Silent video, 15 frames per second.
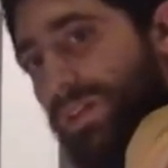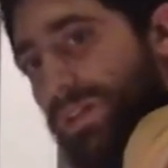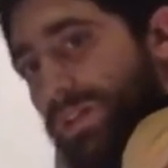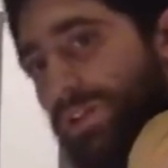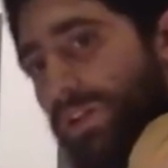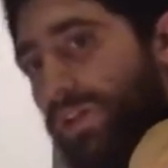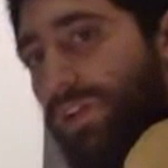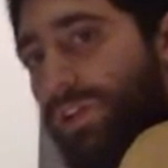
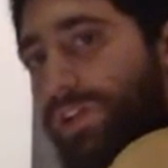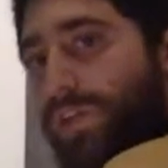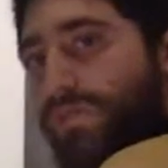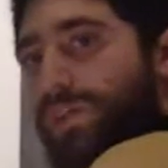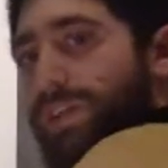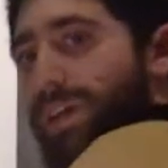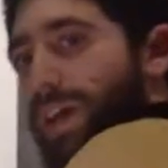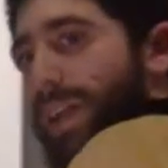So the curved
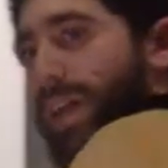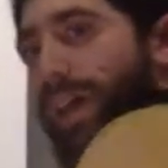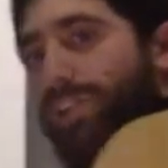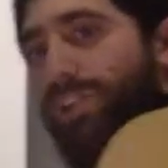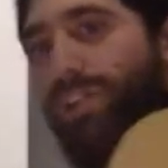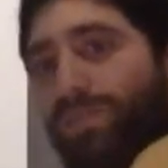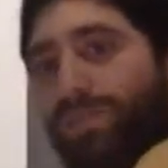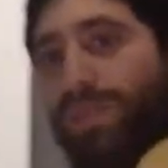design
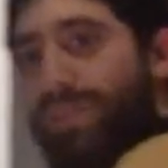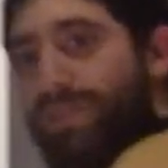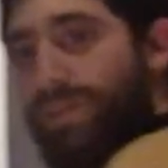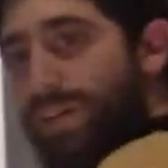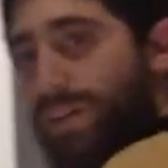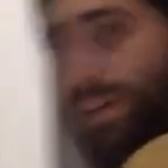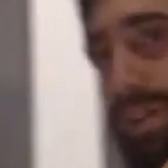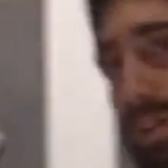actually fits
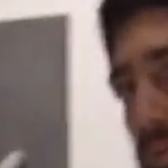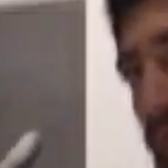the